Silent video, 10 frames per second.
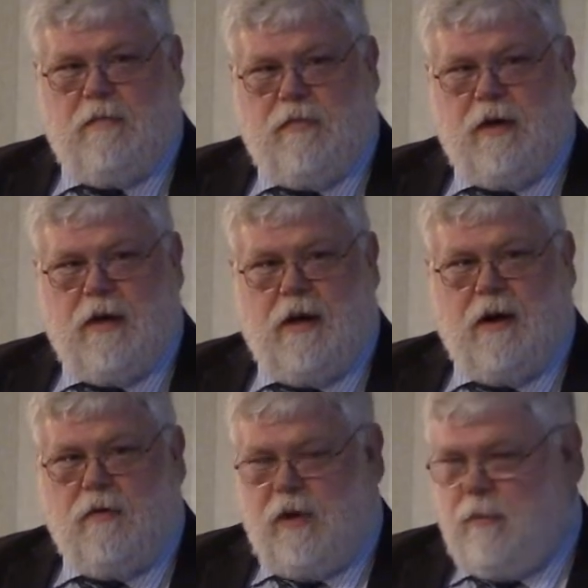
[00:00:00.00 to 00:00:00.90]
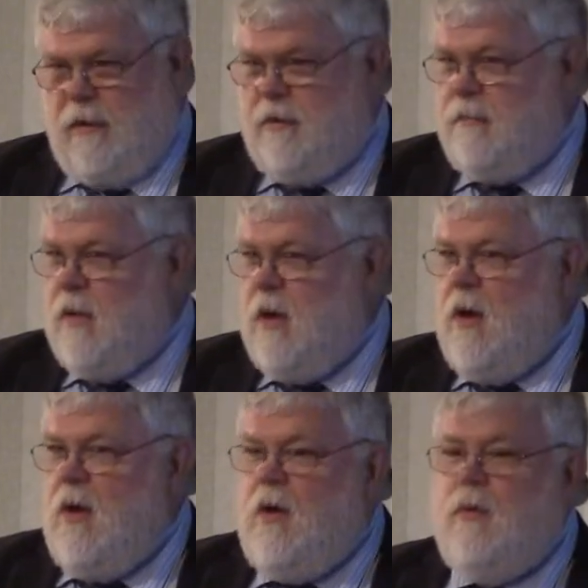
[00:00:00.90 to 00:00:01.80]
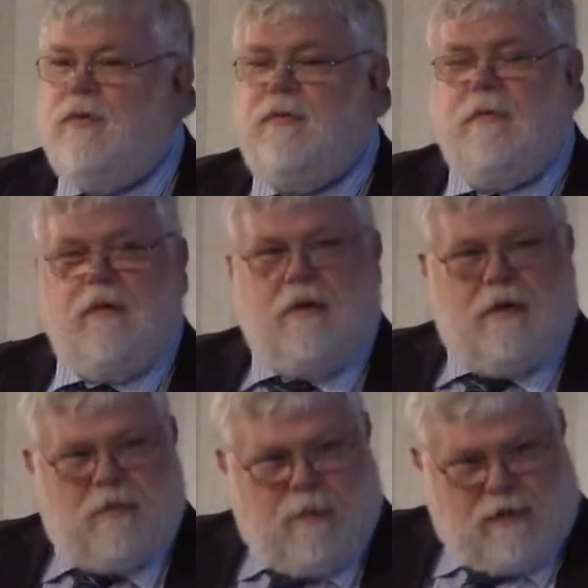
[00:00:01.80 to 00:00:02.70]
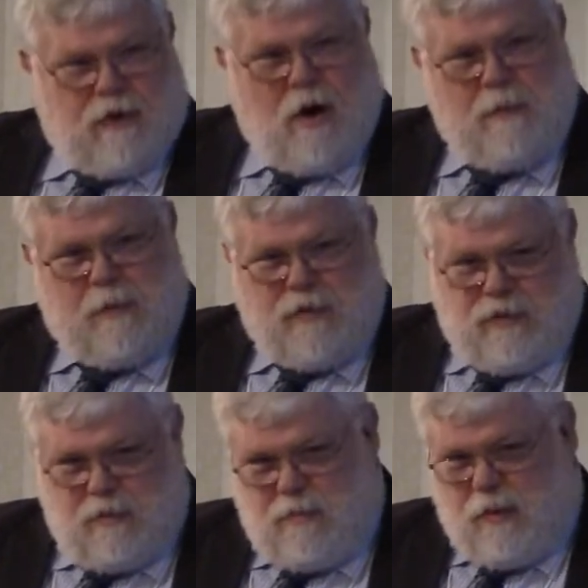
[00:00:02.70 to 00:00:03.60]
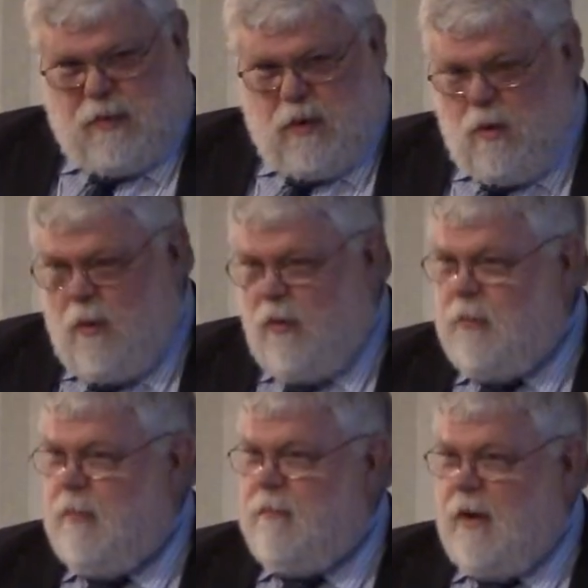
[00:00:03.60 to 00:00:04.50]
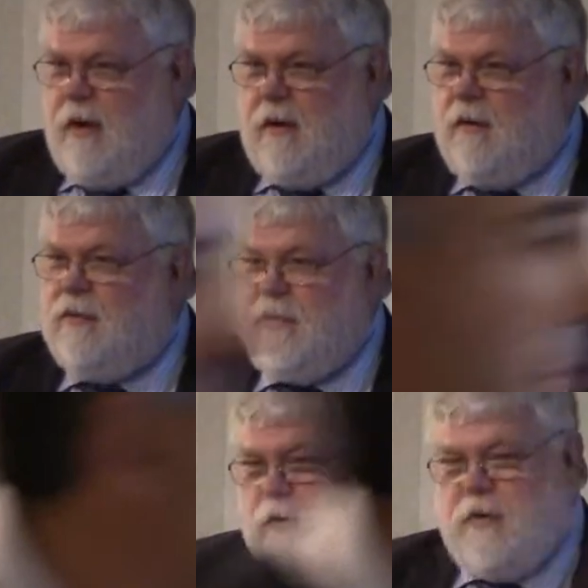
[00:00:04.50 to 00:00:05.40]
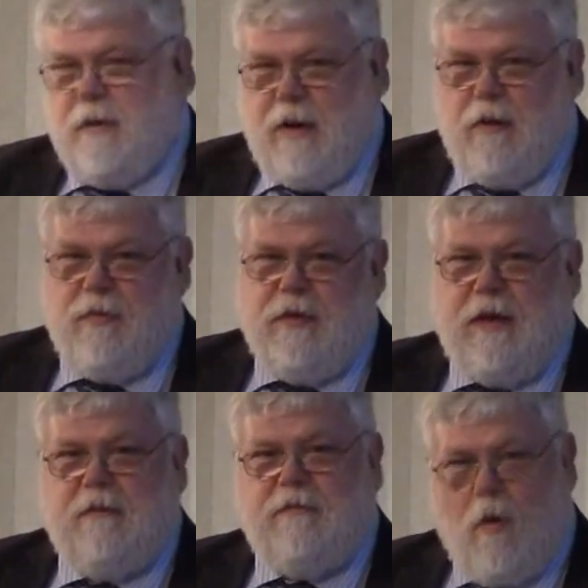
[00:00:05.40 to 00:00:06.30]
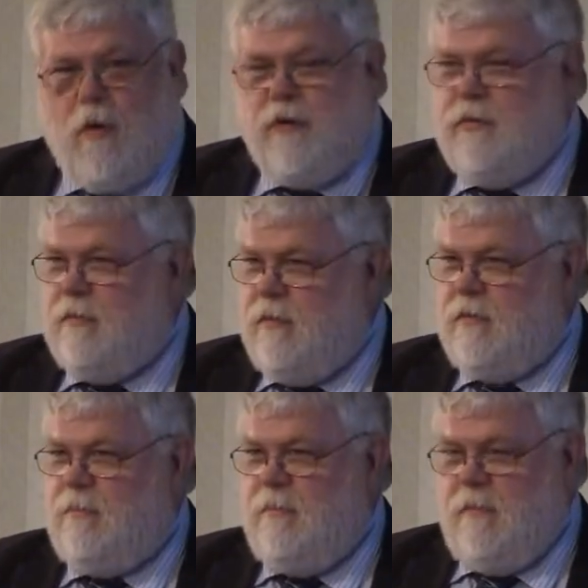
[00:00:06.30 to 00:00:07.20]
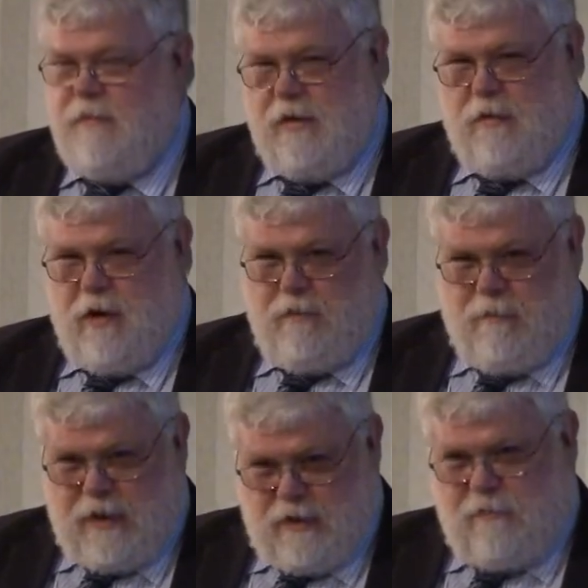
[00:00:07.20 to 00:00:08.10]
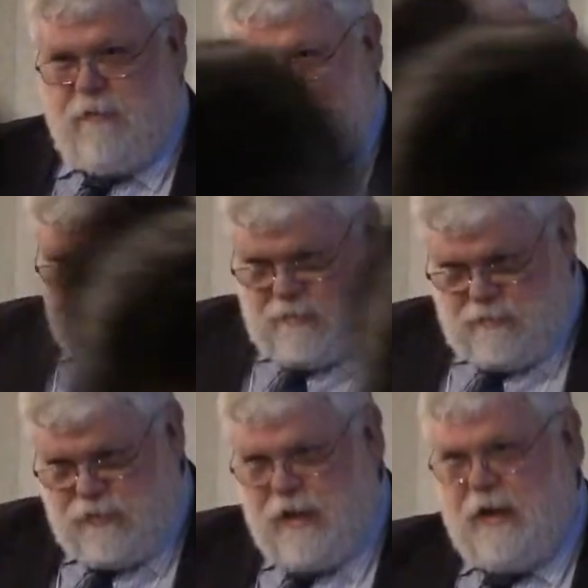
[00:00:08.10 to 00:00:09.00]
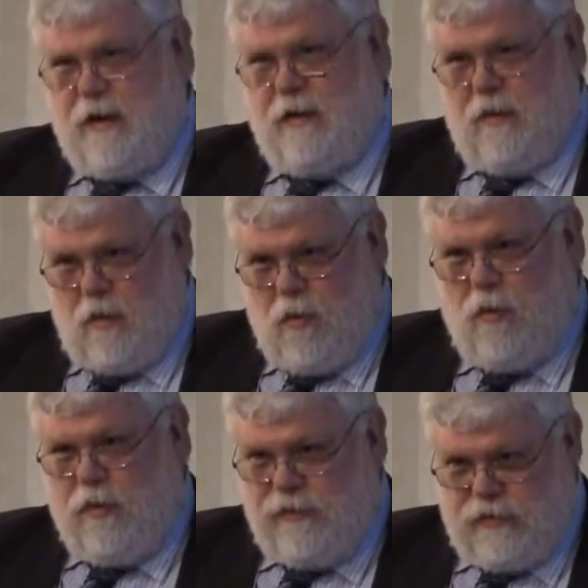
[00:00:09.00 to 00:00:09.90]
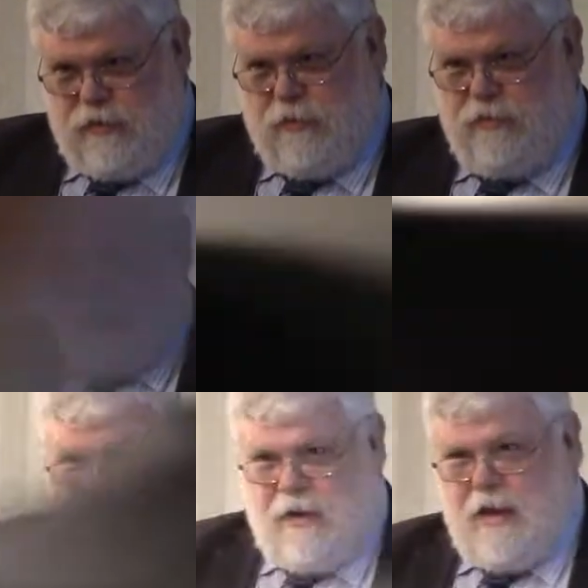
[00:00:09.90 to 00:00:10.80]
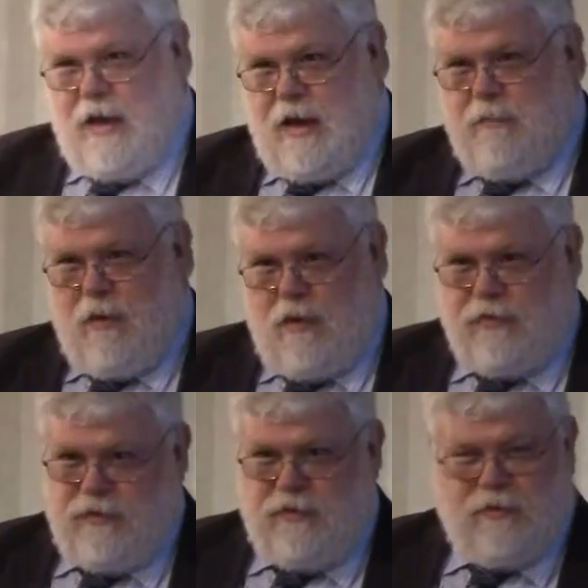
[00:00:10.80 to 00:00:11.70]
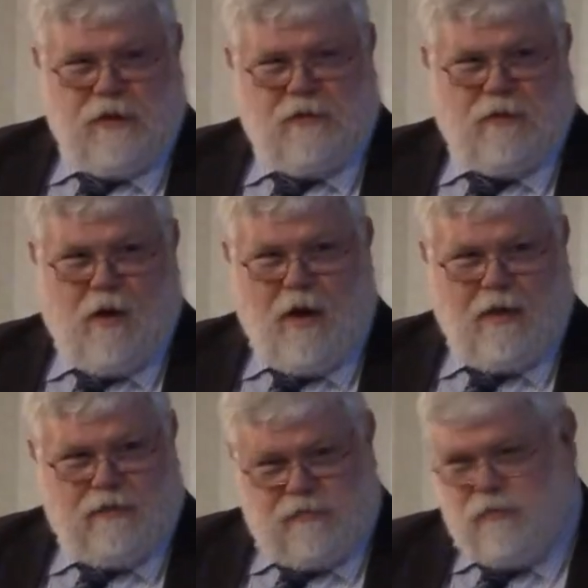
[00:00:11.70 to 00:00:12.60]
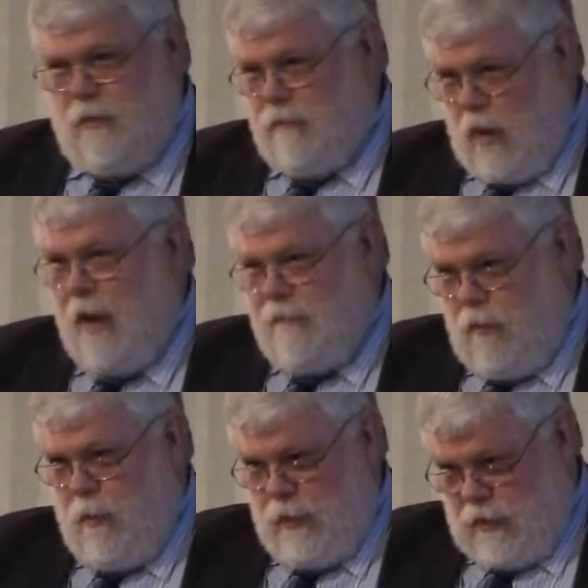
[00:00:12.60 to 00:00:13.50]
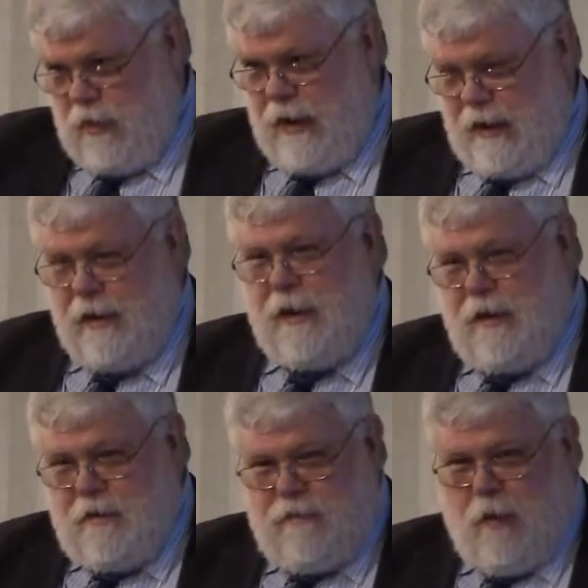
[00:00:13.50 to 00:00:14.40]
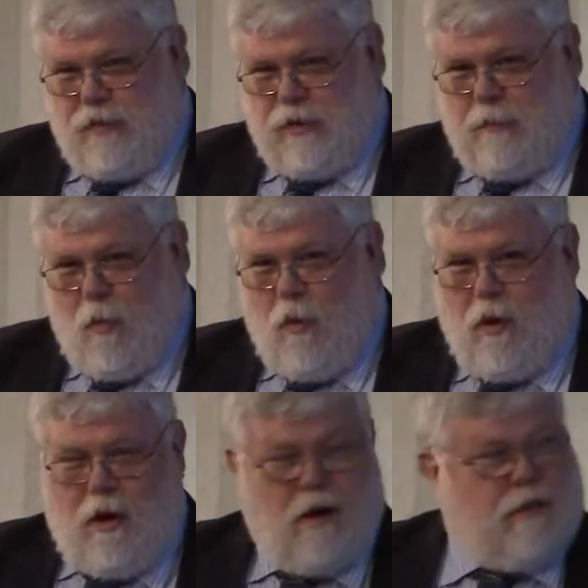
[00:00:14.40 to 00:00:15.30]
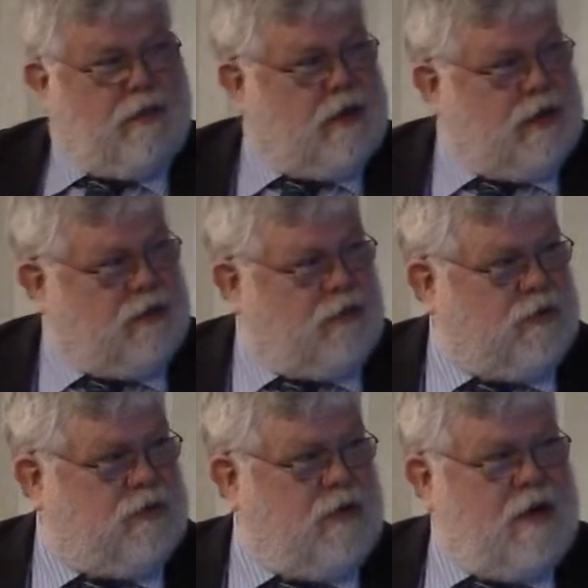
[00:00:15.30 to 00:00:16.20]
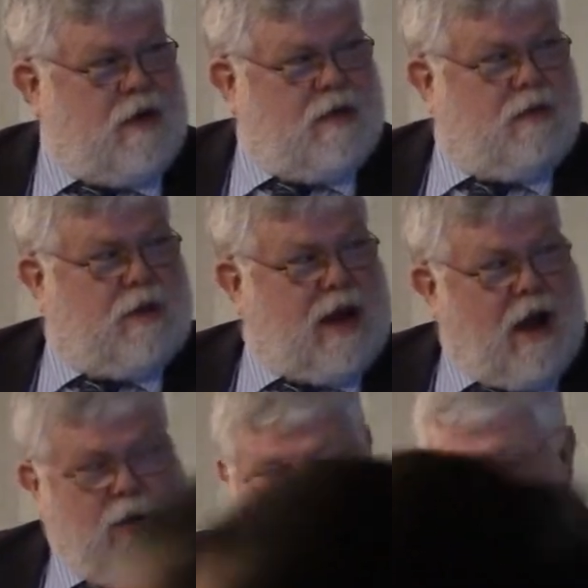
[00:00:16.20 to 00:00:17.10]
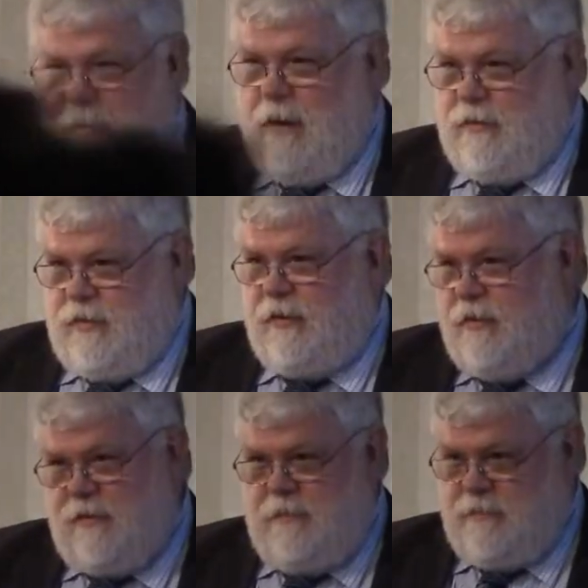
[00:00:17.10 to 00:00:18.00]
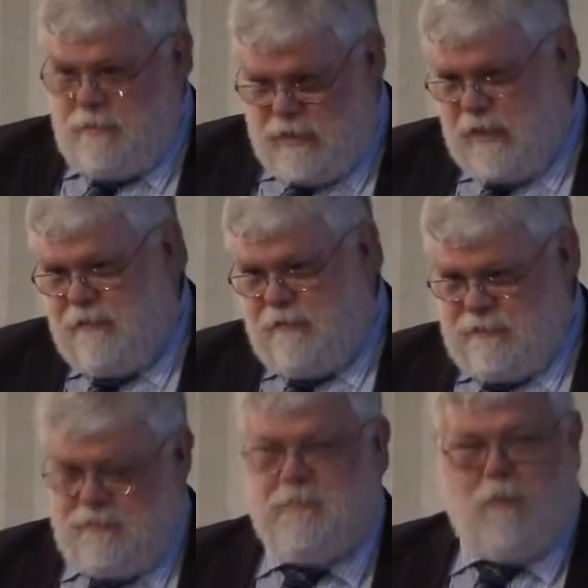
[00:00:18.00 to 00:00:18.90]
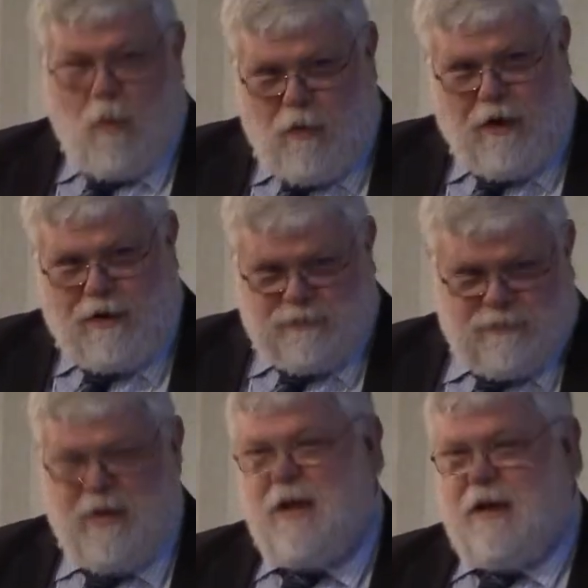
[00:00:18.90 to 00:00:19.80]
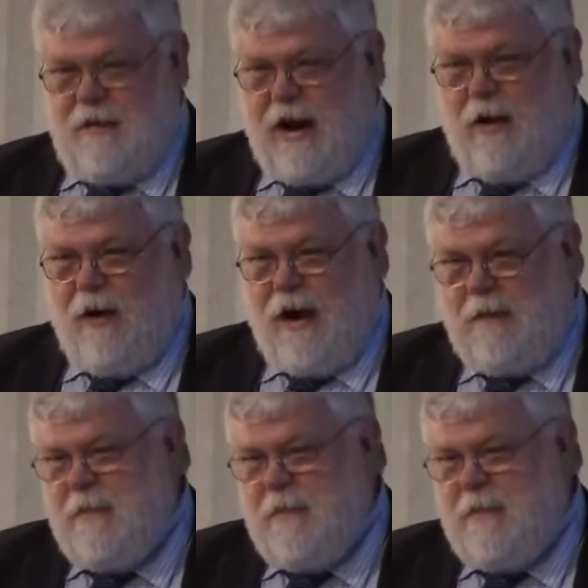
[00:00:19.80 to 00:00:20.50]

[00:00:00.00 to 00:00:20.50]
the agreement who was expressing optimism about the goals, but very concerned about the focus of this federal government on very particular local constituencies and policies that he saw as sort of not forward-looking, focusing more on the issues that we now hear about, such as beef, pork, dairy,